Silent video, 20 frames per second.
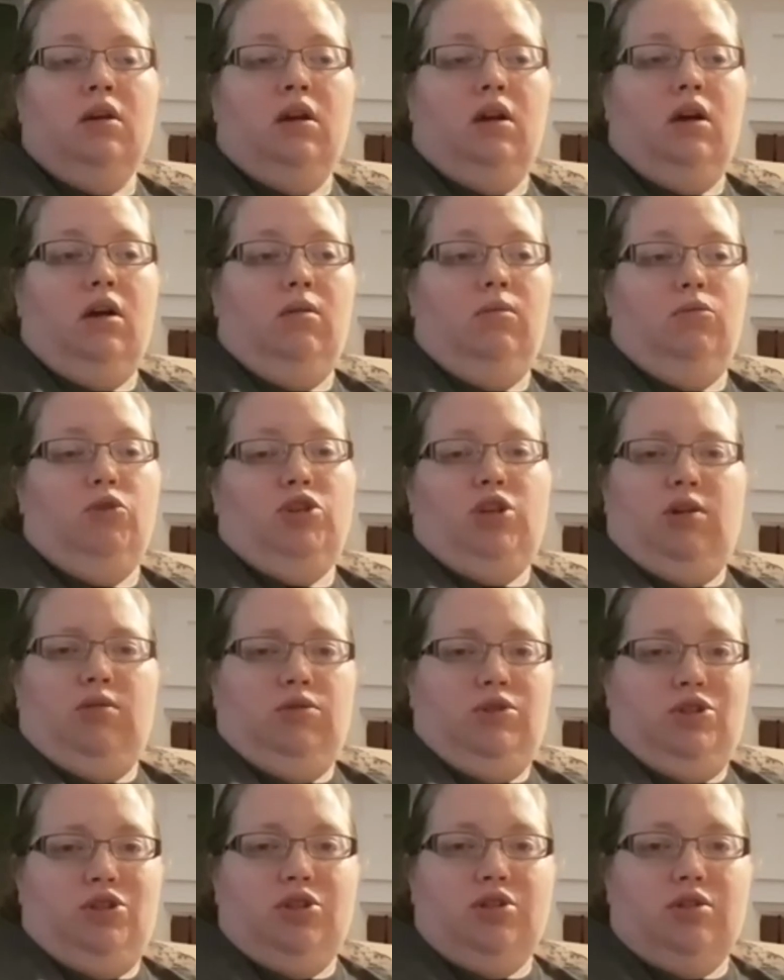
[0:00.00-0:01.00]
which I
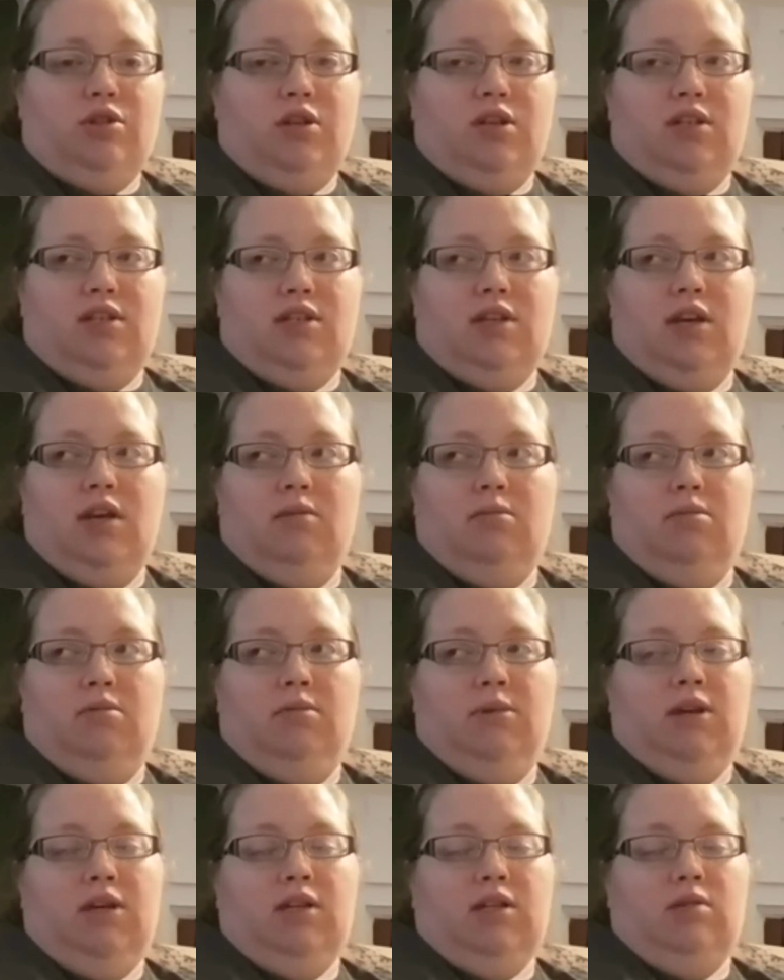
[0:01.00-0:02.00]
was just gonna skip
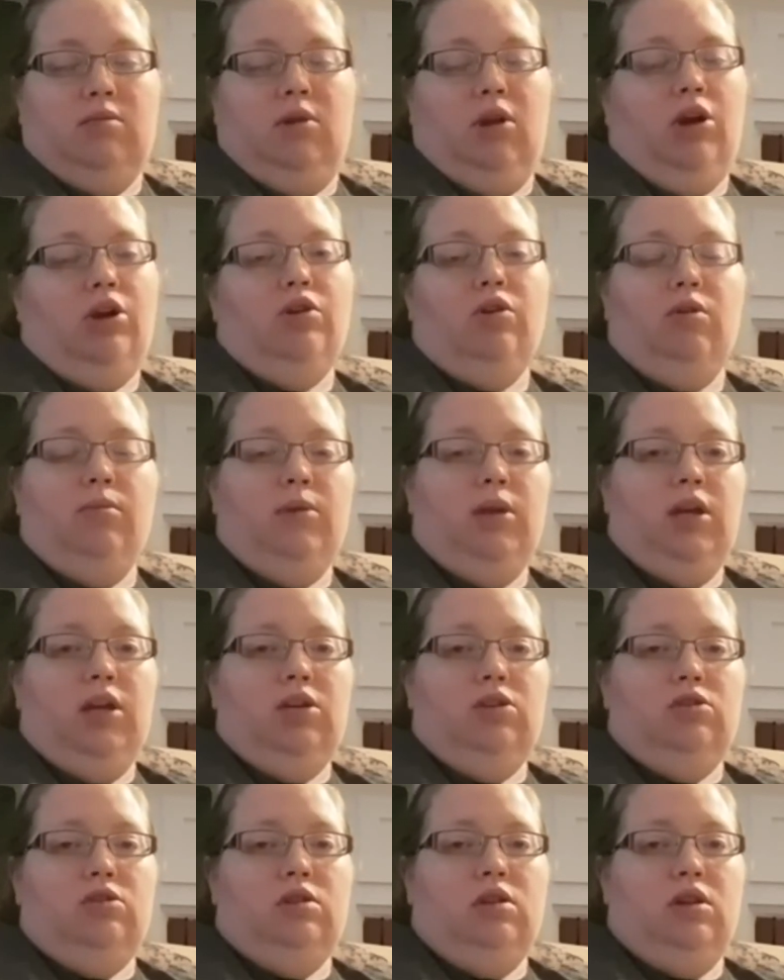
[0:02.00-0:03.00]
because I'm not normally
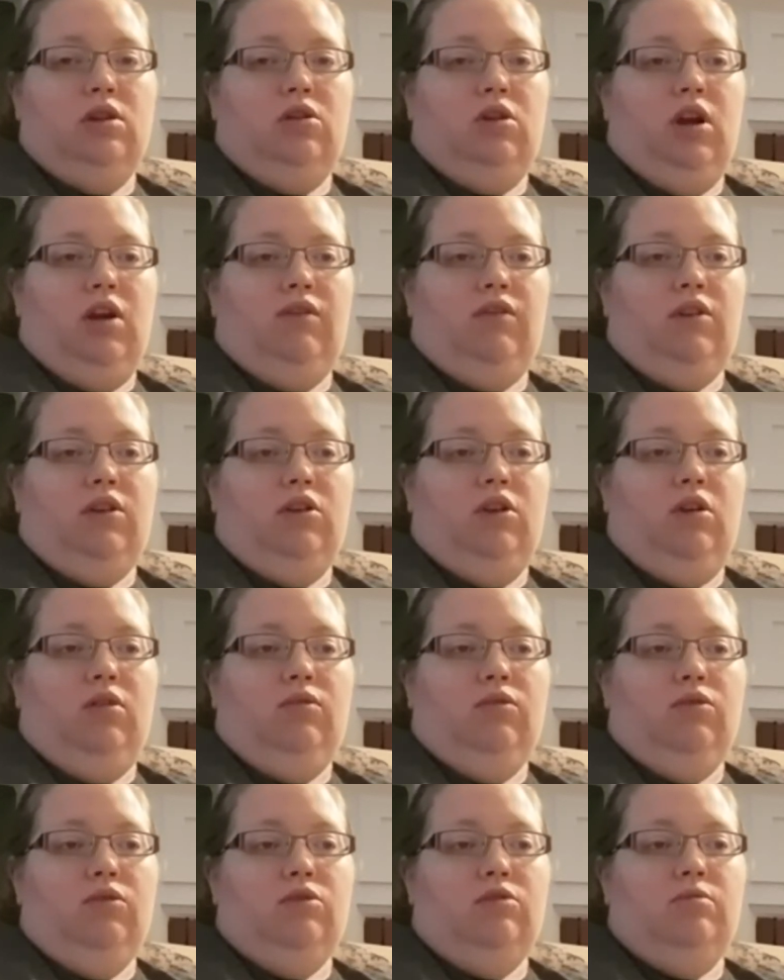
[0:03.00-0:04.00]
interested in graphic
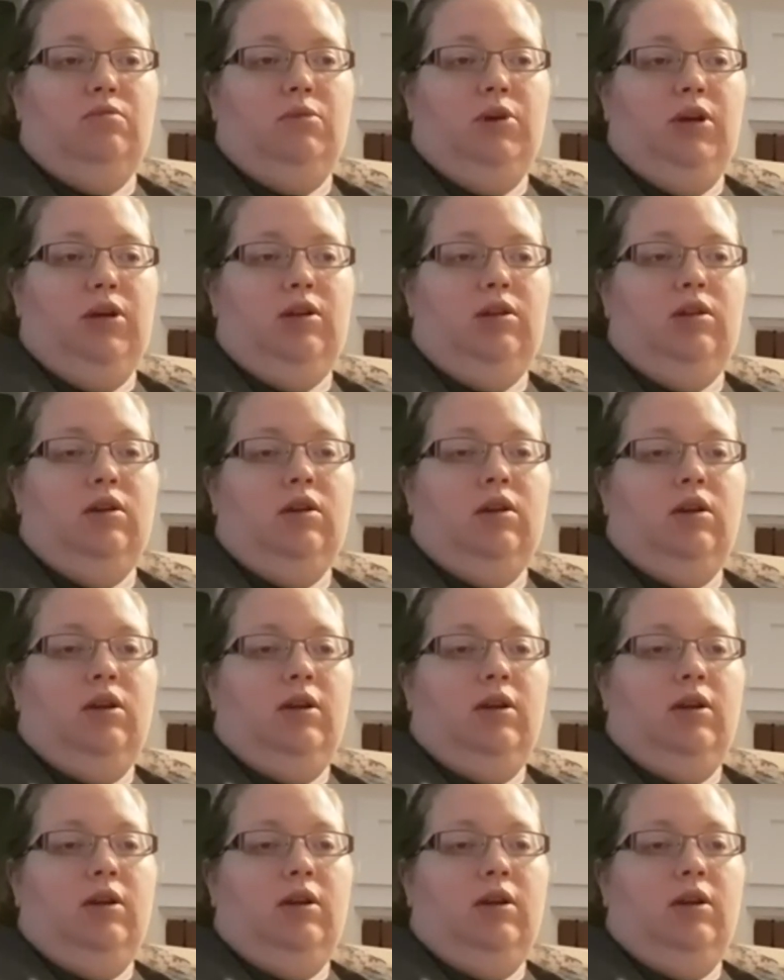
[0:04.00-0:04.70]
novels, but